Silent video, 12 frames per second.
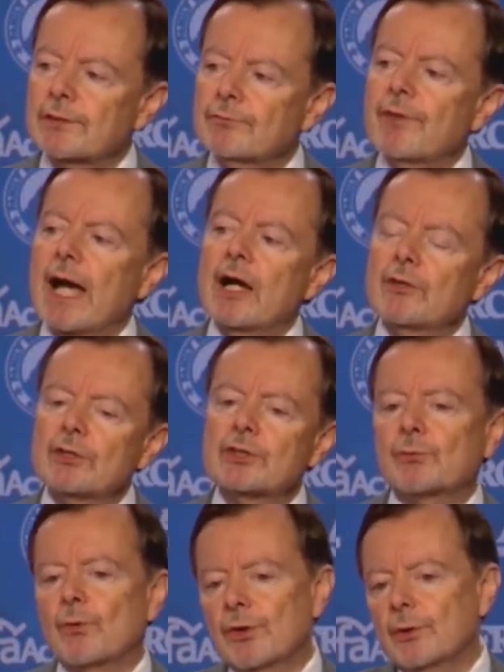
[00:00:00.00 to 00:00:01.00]
and
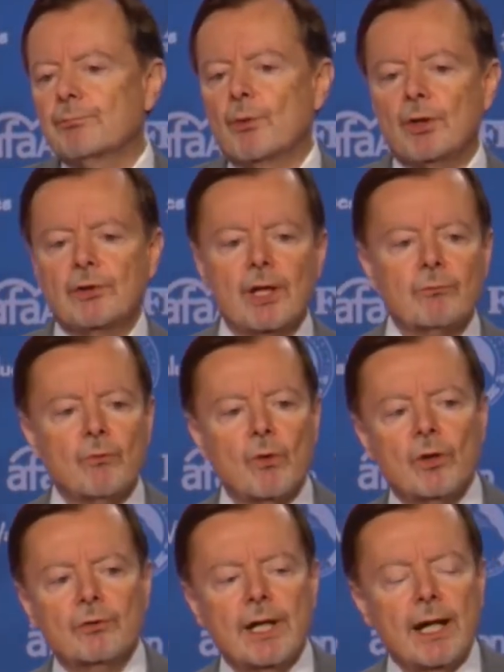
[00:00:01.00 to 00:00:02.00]
values were that brought that
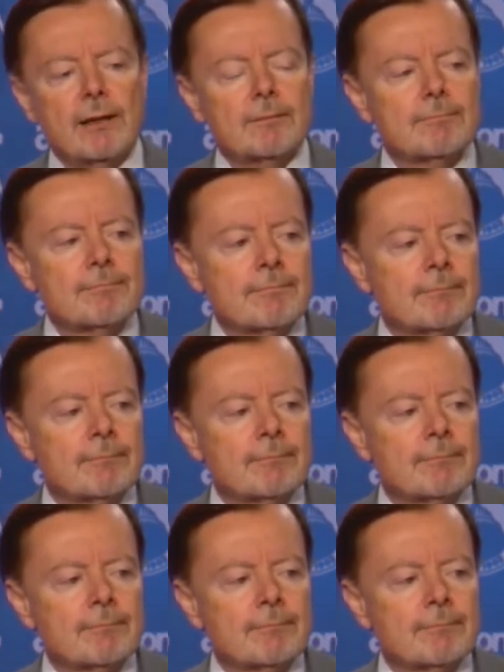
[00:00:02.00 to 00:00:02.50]
wall down.